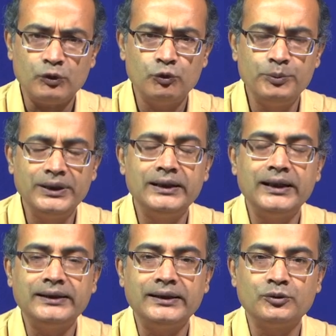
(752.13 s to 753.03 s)
would be
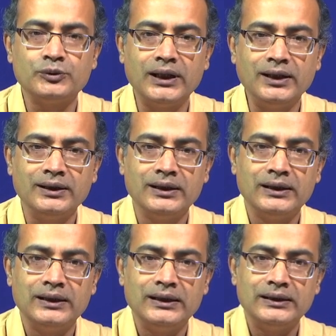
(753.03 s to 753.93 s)
related to
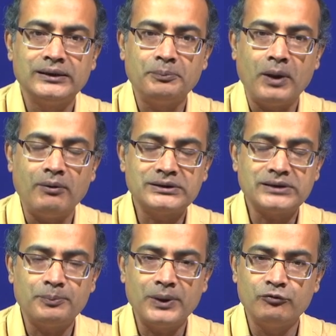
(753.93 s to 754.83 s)
the power
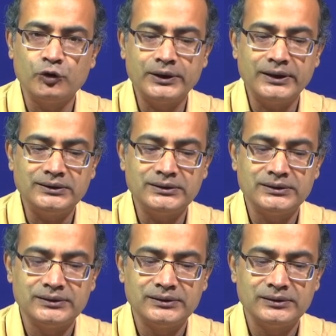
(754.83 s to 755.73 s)
supply voltage,
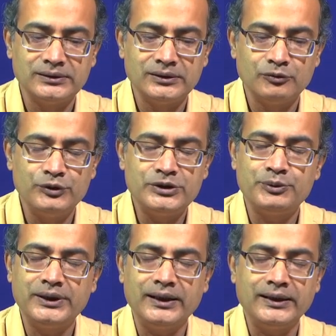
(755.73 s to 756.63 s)
which
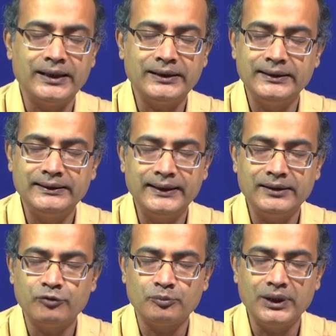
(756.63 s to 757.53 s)
we can directly
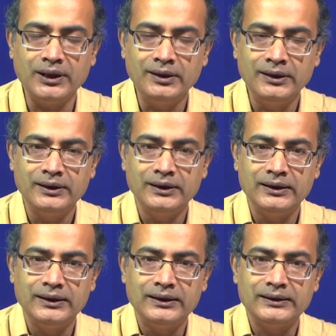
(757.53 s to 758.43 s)
take from
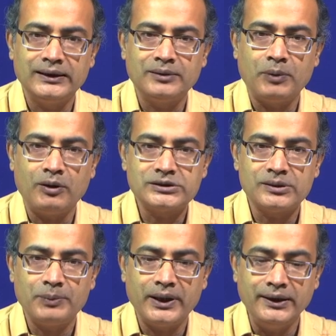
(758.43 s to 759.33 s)
that power
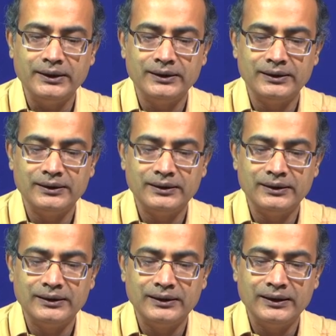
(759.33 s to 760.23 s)
supply.
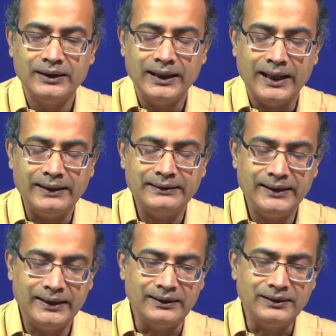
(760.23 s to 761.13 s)
And
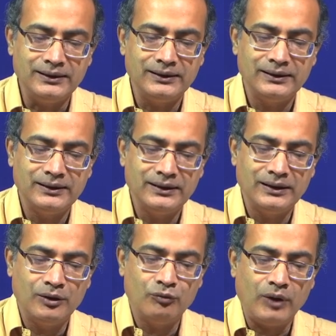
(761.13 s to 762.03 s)
then
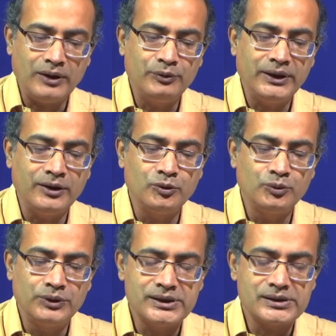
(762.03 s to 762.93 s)
what we can
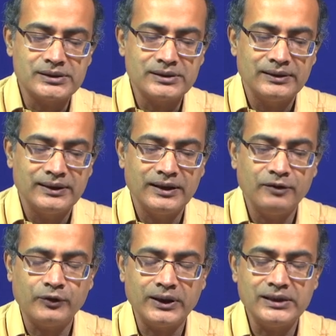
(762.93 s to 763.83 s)
do, this
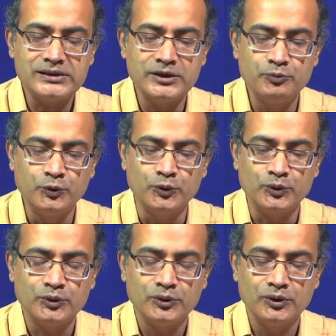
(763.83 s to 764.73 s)
reference input
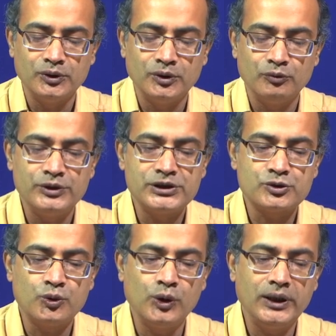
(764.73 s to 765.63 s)
which is
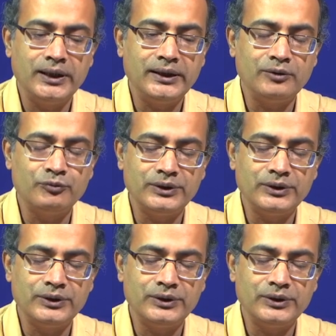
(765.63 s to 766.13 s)
correlated